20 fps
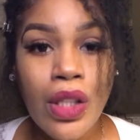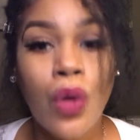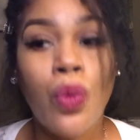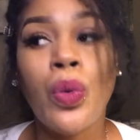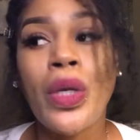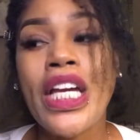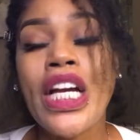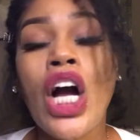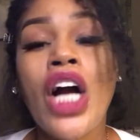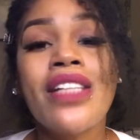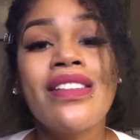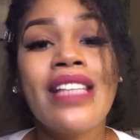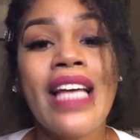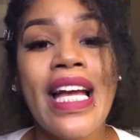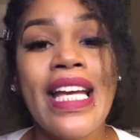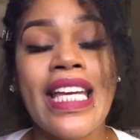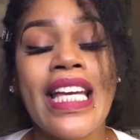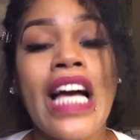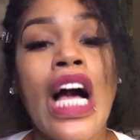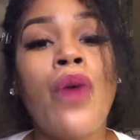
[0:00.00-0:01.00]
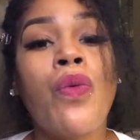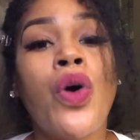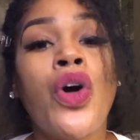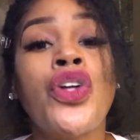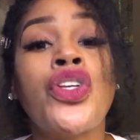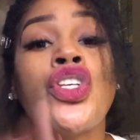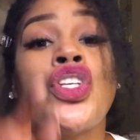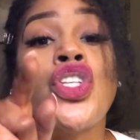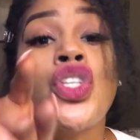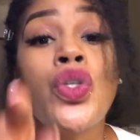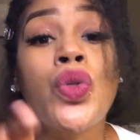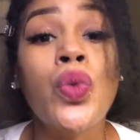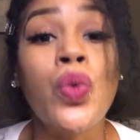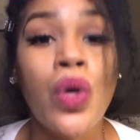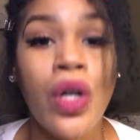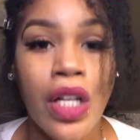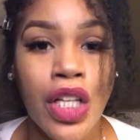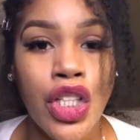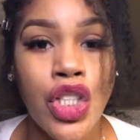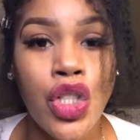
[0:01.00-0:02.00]
We are taking, I want you,
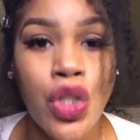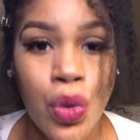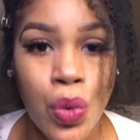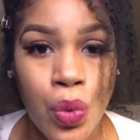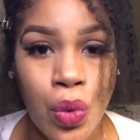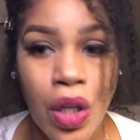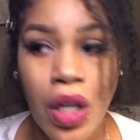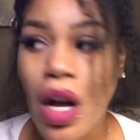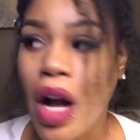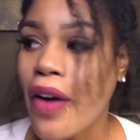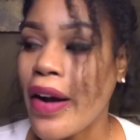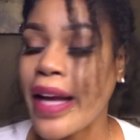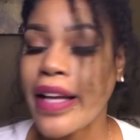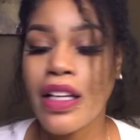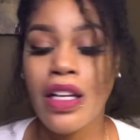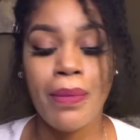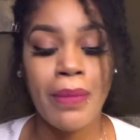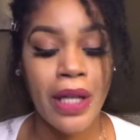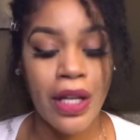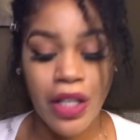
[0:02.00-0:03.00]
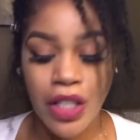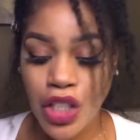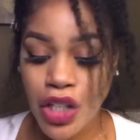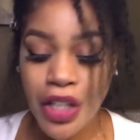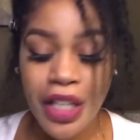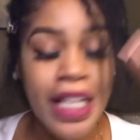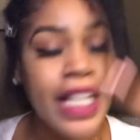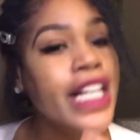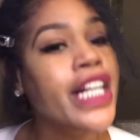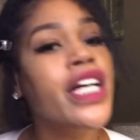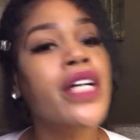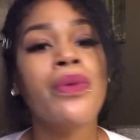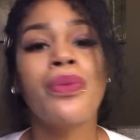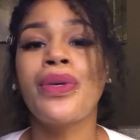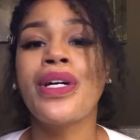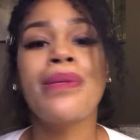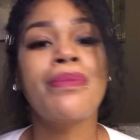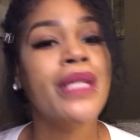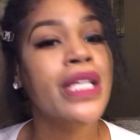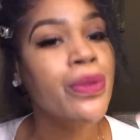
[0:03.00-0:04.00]
you. All right, come here. You're here
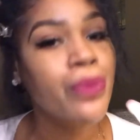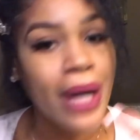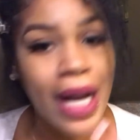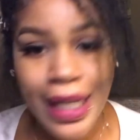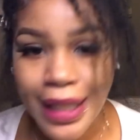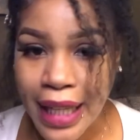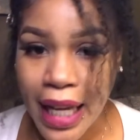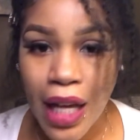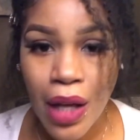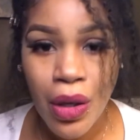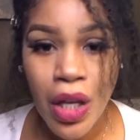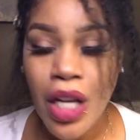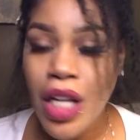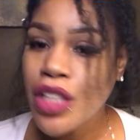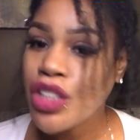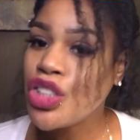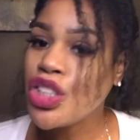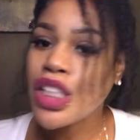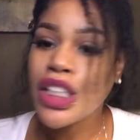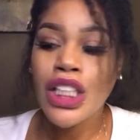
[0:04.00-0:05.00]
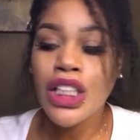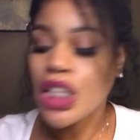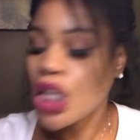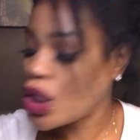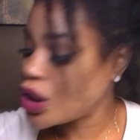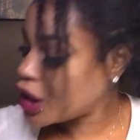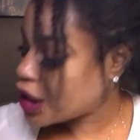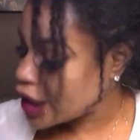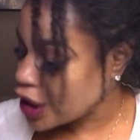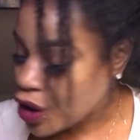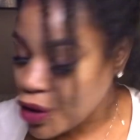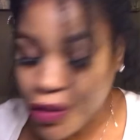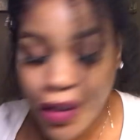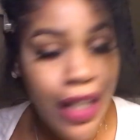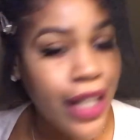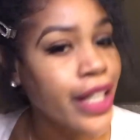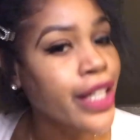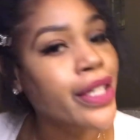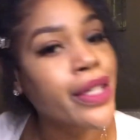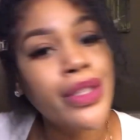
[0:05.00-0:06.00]
with me right now chilling. Get over
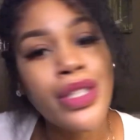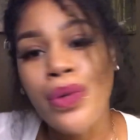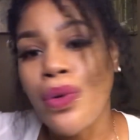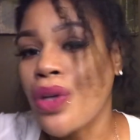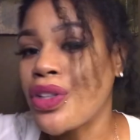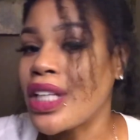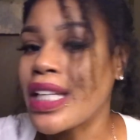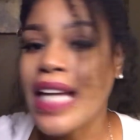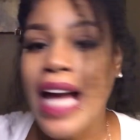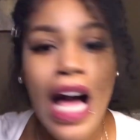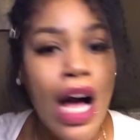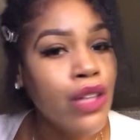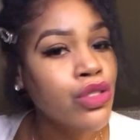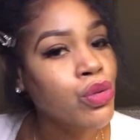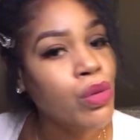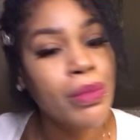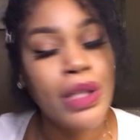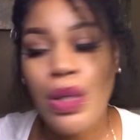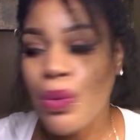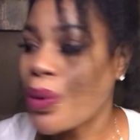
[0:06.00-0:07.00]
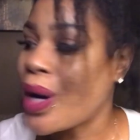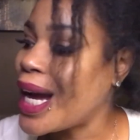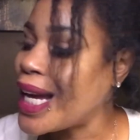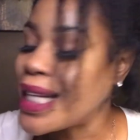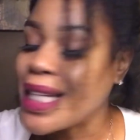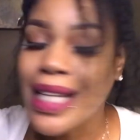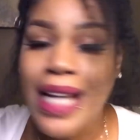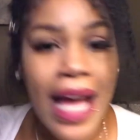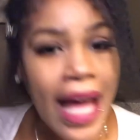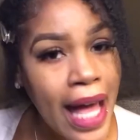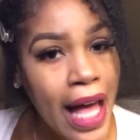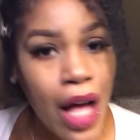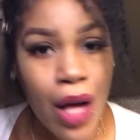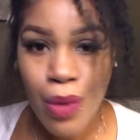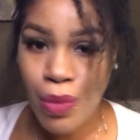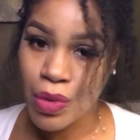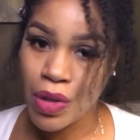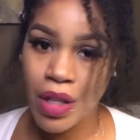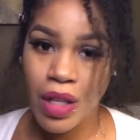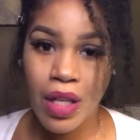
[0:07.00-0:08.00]
here. You on the couch with me right
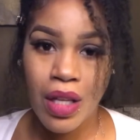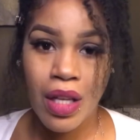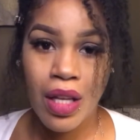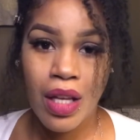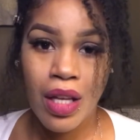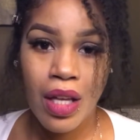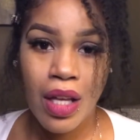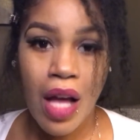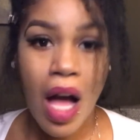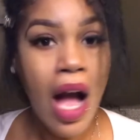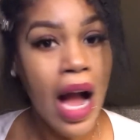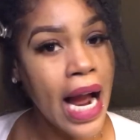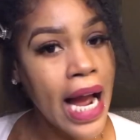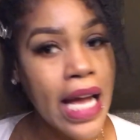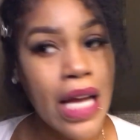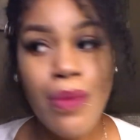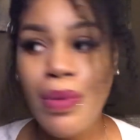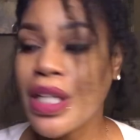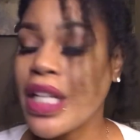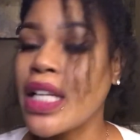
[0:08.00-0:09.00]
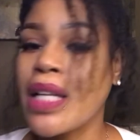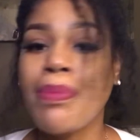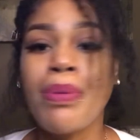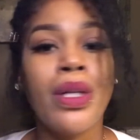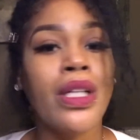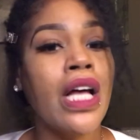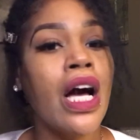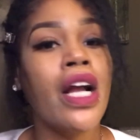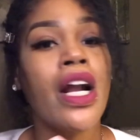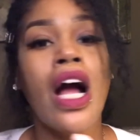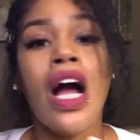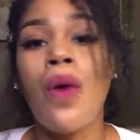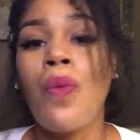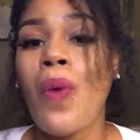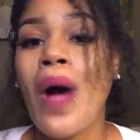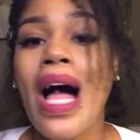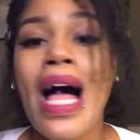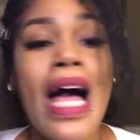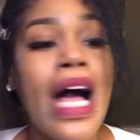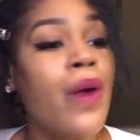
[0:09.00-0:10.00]
now. All right, we need to pull out our
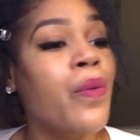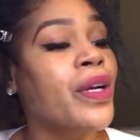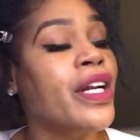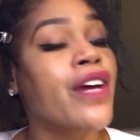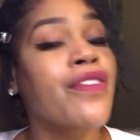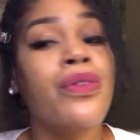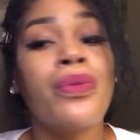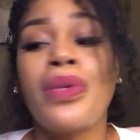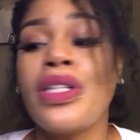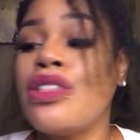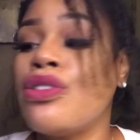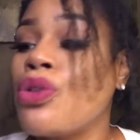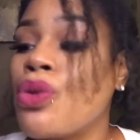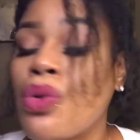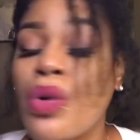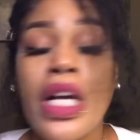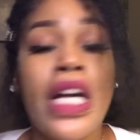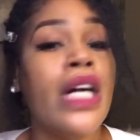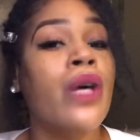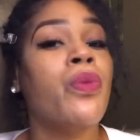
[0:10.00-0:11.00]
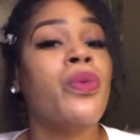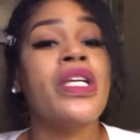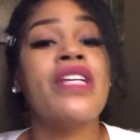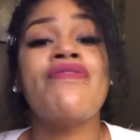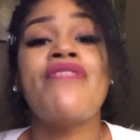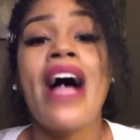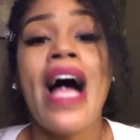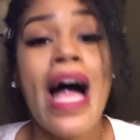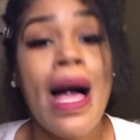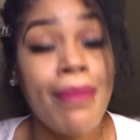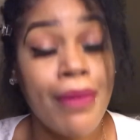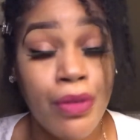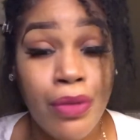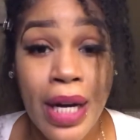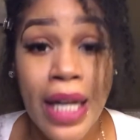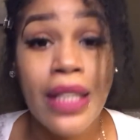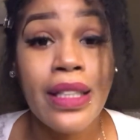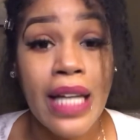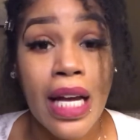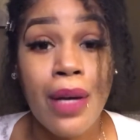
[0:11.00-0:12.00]
wine, whatever we doing, and we vibing
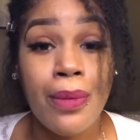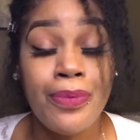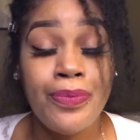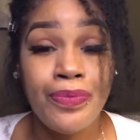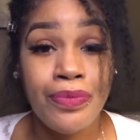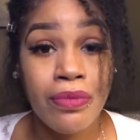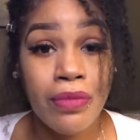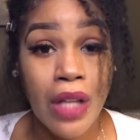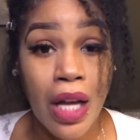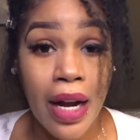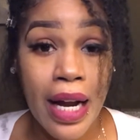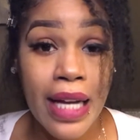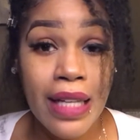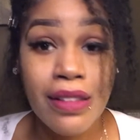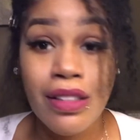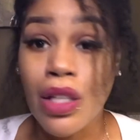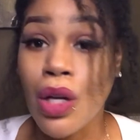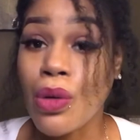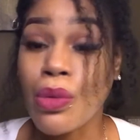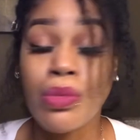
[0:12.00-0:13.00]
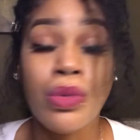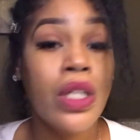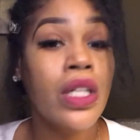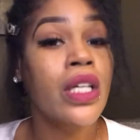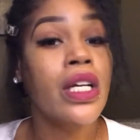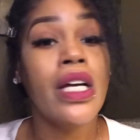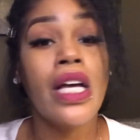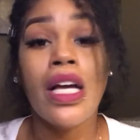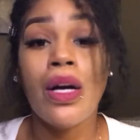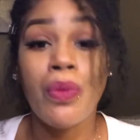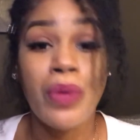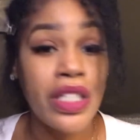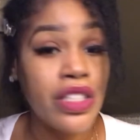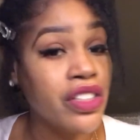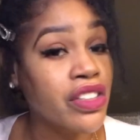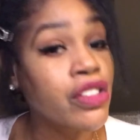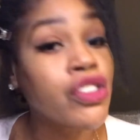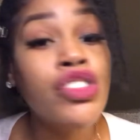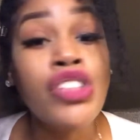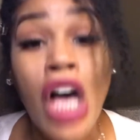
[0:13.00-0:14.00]
right now. All right, so and we
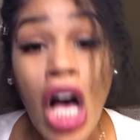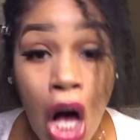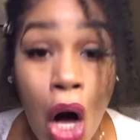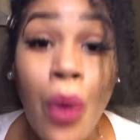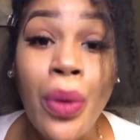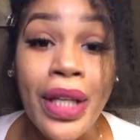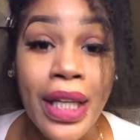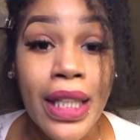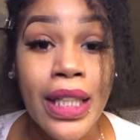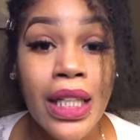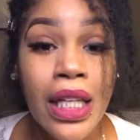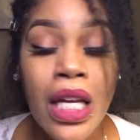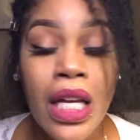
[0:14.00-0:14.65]
just talking.